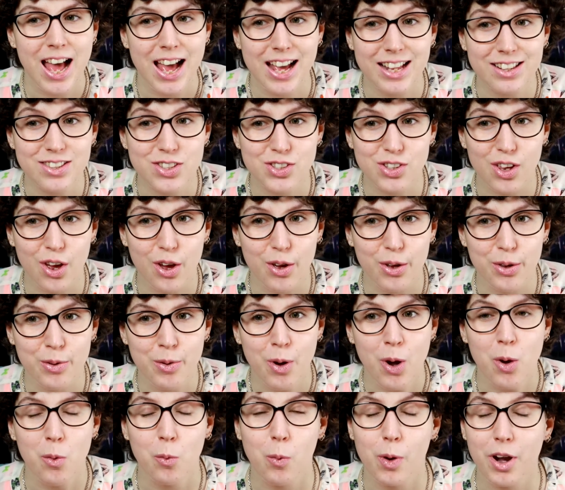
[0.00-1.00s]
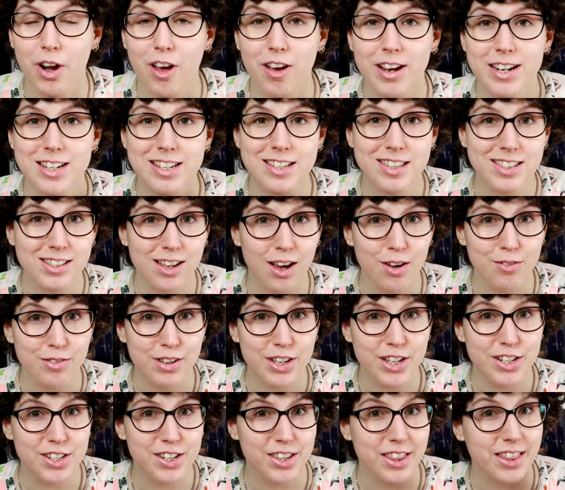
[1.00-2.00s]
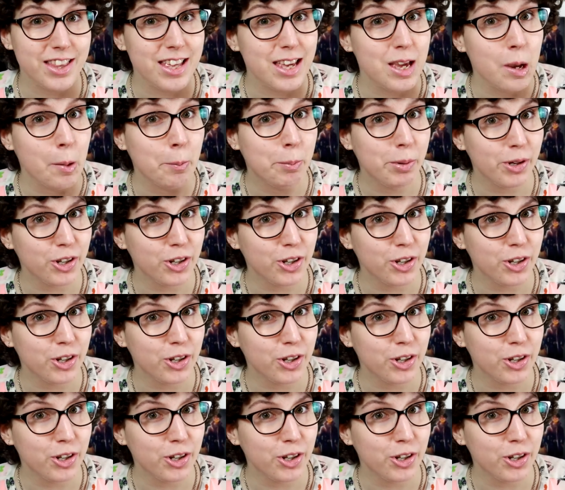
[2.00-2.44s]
and so when I discovered the